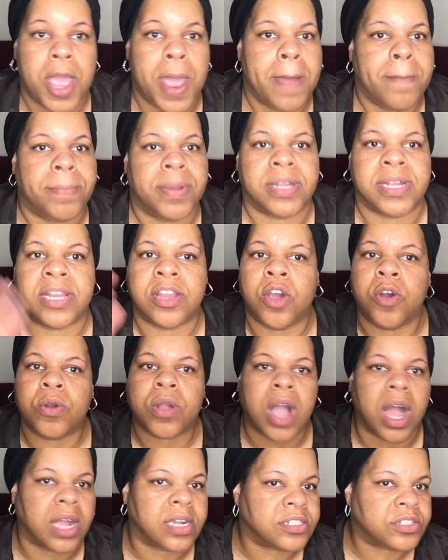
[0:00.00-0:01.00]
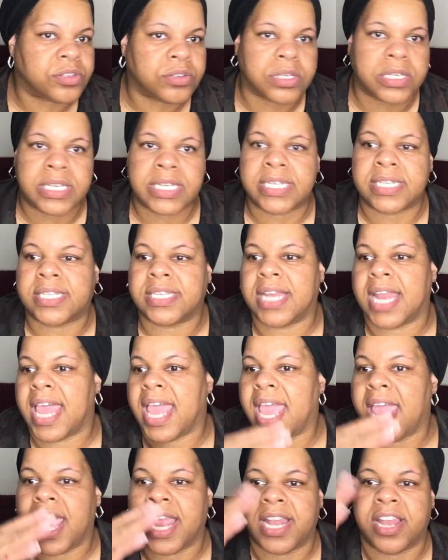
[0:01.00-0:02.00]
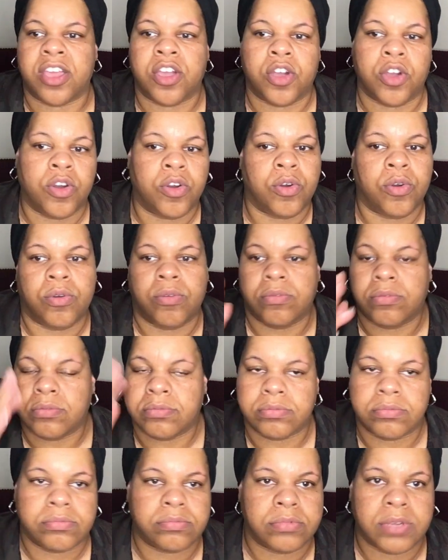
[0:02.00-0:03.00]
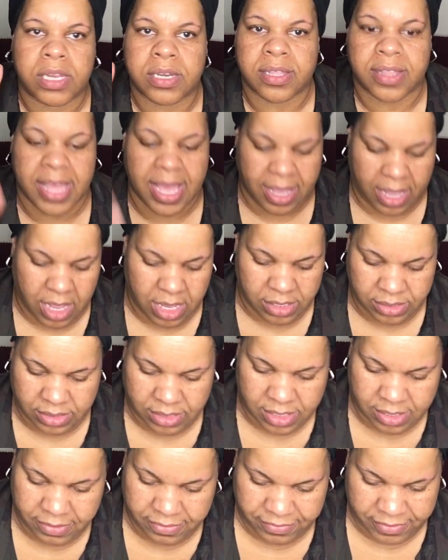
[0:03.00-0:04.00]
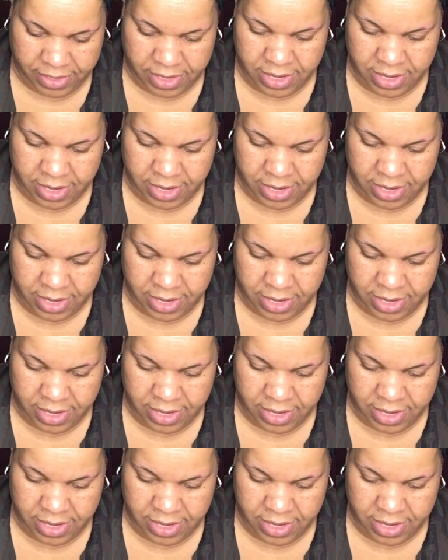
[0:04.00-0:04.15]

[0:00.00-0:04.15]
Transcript: but no contouring today, none of that kind of stuff.